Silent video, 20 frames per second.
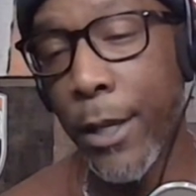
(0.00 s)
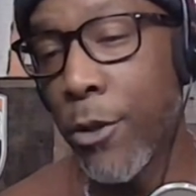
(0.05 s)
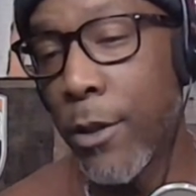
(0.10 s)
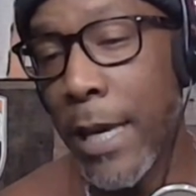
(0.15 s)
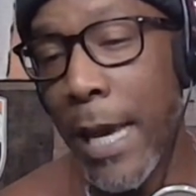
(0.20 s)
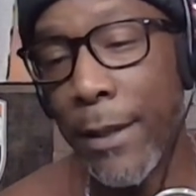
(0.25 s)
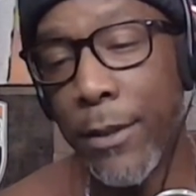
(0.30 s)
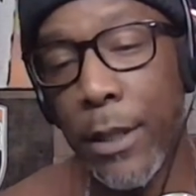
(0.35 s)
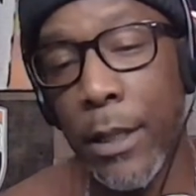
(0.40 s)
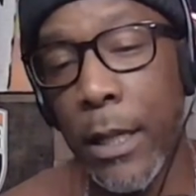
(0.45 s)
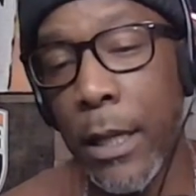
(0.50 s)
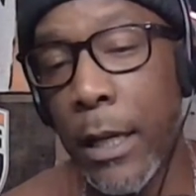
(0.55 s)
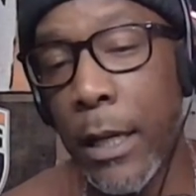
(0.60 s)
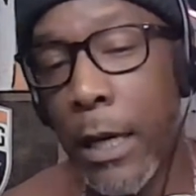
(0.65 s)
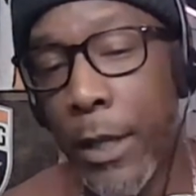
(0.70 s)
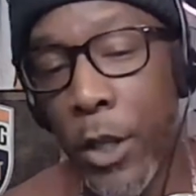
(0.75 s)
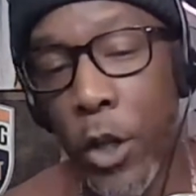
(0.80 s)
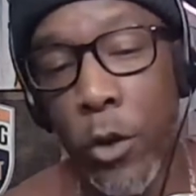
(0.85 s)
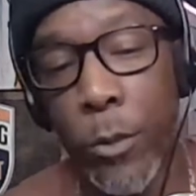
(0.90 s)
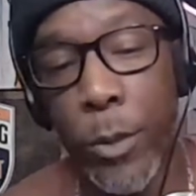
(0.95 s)
You got the
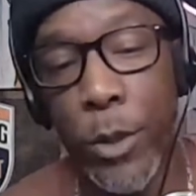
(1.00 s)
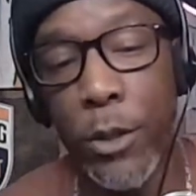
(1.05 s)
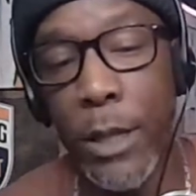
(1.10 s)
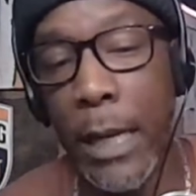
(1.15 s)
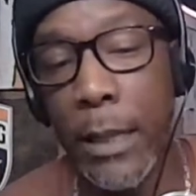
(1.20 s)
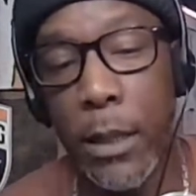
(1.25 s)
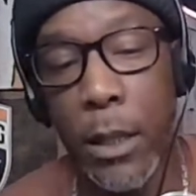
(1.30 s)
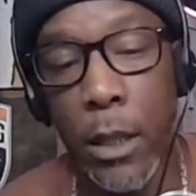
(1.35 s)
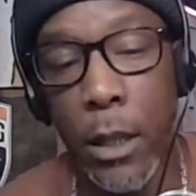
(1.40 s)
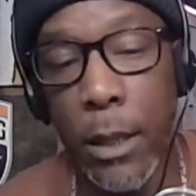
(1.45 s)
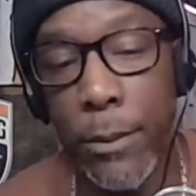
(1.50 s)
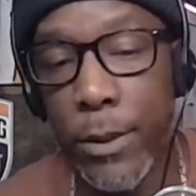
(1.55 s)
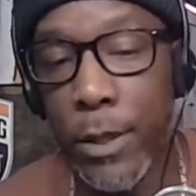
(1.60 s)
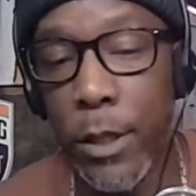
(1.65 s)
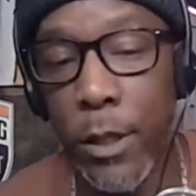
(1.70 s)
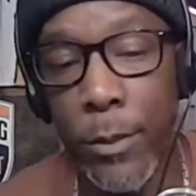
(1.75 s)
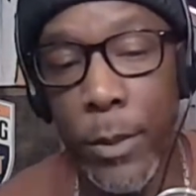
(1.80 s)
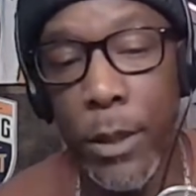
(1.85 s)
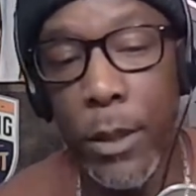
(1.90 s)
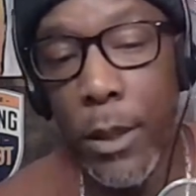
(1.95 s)
gun on me. You got the ups
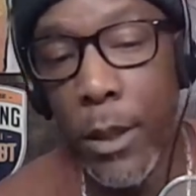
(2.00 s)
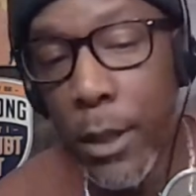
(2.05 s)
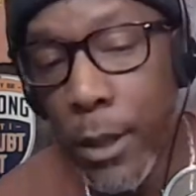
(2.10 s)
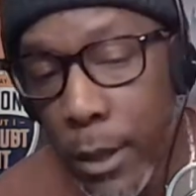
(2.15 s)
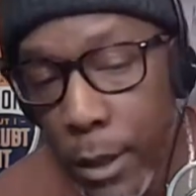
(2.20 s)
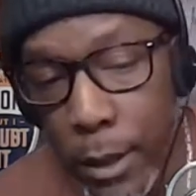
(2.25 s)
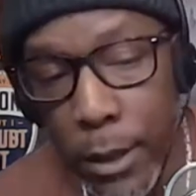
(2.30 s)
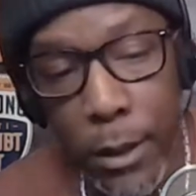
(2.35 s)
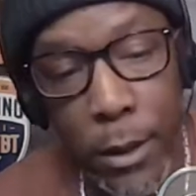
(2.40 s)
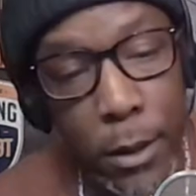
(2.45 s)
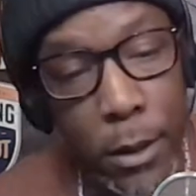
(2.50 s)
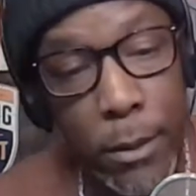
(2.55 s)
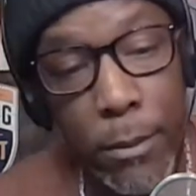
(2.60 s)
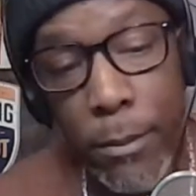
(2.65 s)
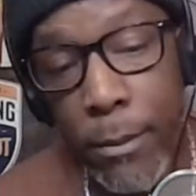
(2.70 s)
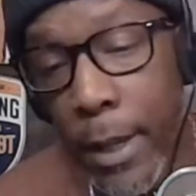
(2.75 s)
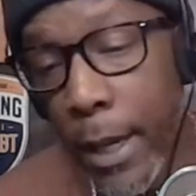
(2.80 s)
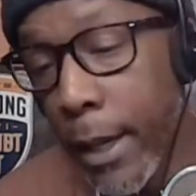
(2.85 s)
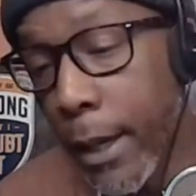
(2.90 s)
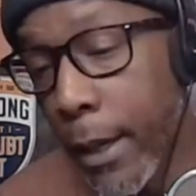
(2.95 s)
on me.
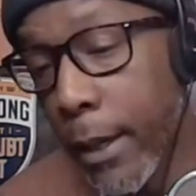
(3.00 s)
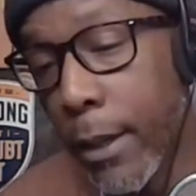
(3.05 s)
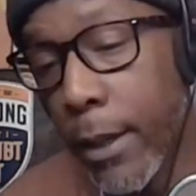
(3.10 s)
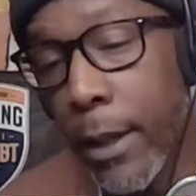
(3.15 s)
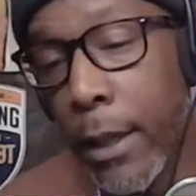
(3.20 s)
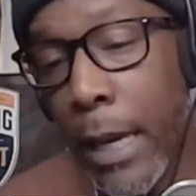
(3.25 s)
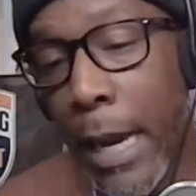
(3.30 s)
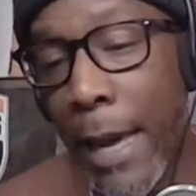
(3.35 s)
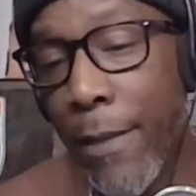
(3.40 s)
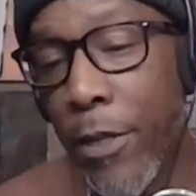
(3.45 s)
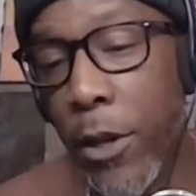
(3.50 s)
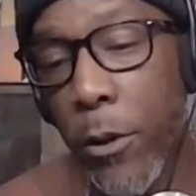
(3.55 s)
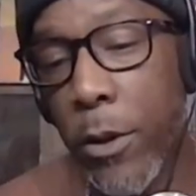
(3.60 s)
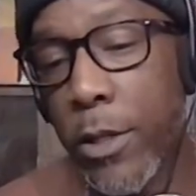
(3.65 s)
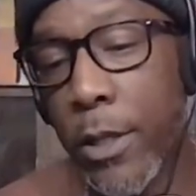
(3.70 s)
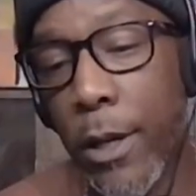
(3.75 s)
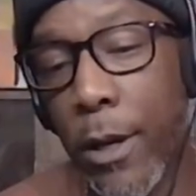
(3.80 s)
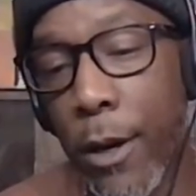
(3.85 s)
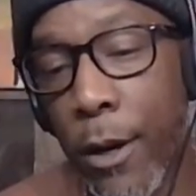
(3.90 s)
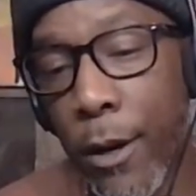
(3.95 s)
Man, I know
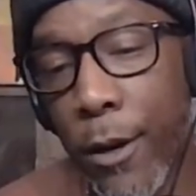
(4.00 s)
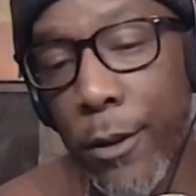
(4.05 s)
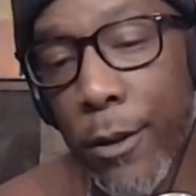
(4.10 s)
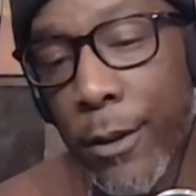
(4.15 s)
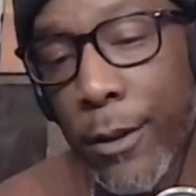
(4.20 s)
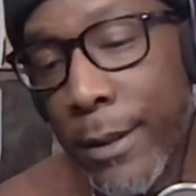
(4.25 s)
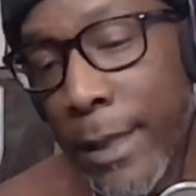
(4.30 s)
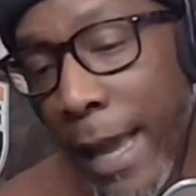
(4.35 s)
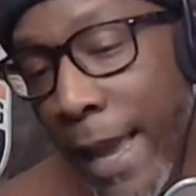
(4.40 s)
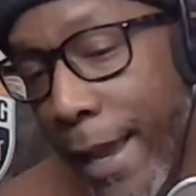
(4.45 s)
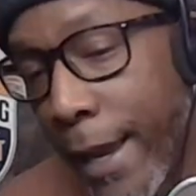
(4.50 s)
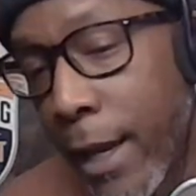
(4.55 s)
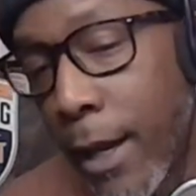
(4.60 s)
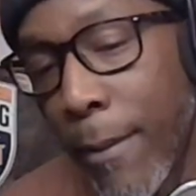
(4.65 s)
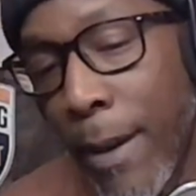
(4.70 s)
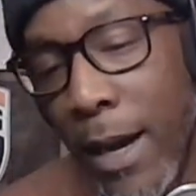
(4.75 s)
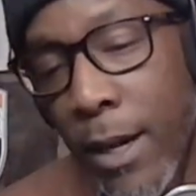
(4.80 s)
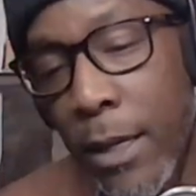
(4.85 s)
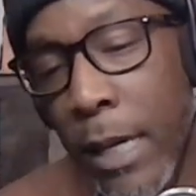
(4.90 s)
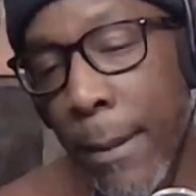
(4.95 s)
it's gonna hurt.
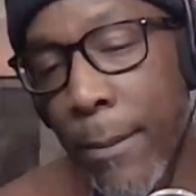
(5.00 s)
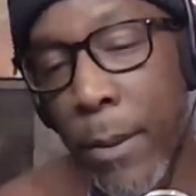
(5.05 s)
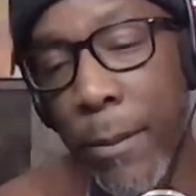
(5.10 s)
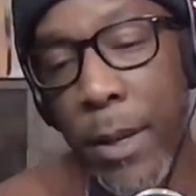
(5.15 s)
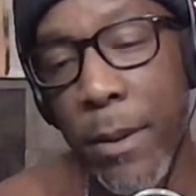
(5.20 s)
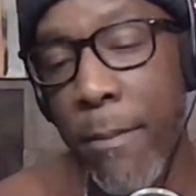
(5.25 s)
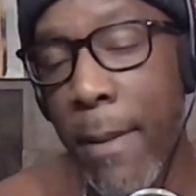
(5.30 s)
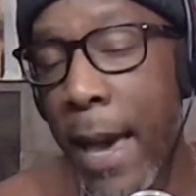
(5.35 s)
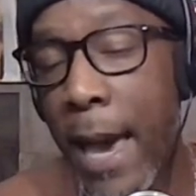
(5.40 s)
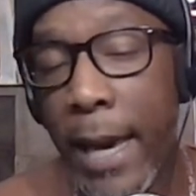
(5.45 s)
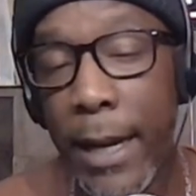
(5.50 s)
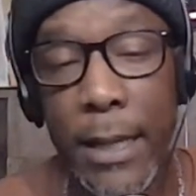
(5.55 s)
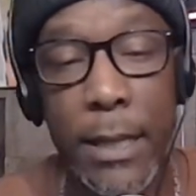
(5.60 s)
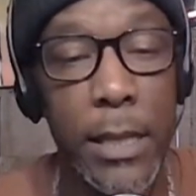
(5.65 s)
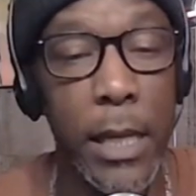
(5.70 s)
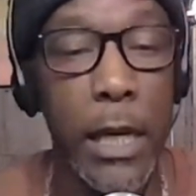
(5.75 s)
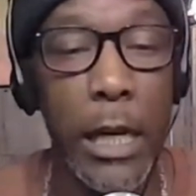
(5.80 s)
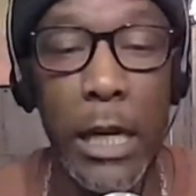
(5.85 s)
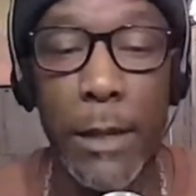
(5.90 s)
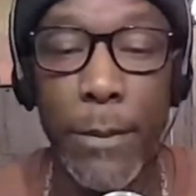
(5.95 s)
Damn, I'm gonna be mad
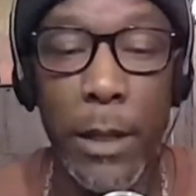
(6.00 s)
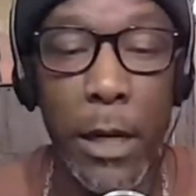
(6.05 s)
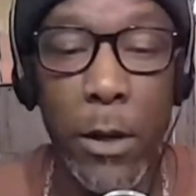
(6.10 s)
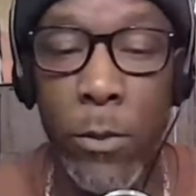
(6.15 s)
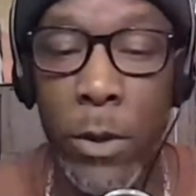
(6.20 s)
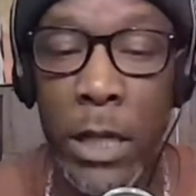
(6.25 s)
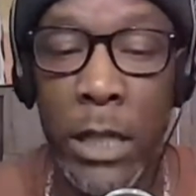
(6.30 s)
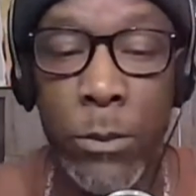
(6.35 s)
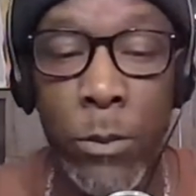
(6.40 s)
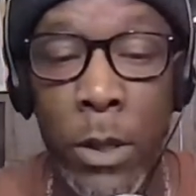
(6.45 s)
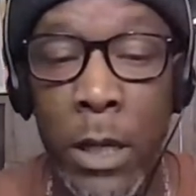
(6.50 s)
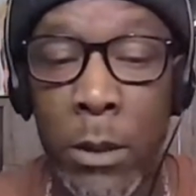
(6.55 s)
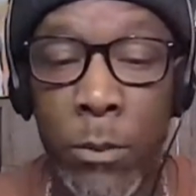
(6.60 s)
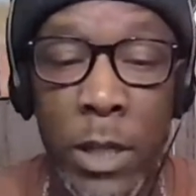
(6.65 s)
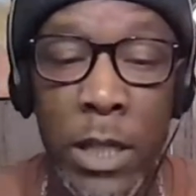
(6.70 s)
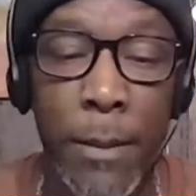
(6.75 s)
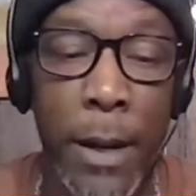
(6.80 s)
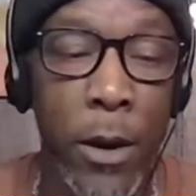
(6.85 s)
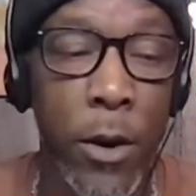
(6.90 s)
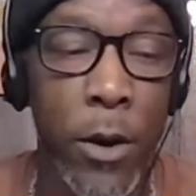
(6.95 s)
as hell. But what what
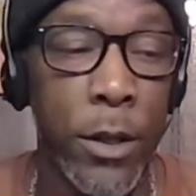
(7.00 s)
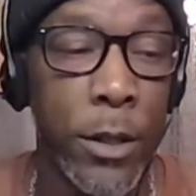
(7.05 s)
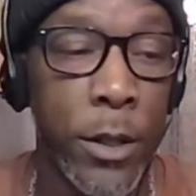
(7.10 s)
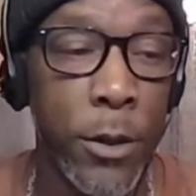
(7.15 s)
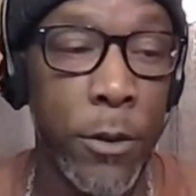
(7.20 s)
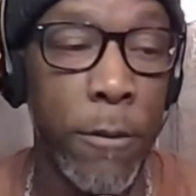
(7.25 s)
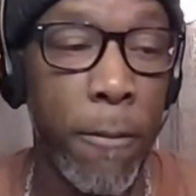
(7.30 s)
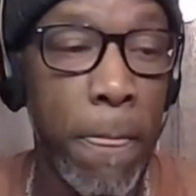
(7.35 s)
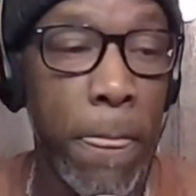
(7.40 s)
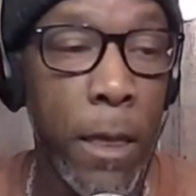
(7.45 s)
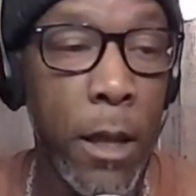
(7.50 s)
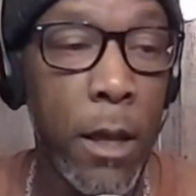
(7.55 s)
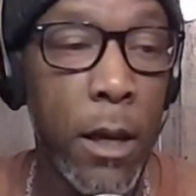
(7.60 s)
what am I gonna do?